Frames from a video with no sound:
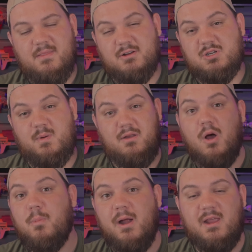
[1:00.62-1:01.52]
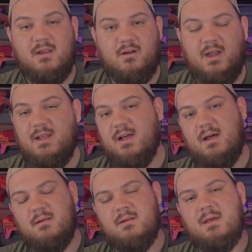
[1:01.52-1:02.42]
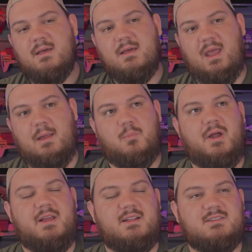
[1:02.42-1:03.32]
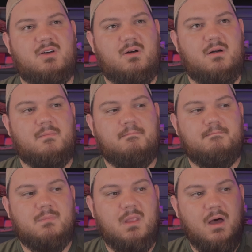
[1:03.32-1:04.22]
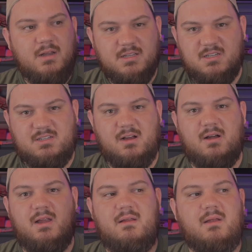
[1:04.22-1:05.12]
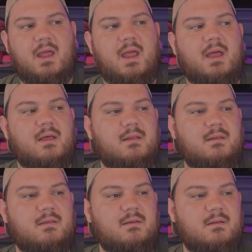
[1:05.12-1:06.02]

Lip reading: there should be no break-in on any gun, and break-ins are unnecessary and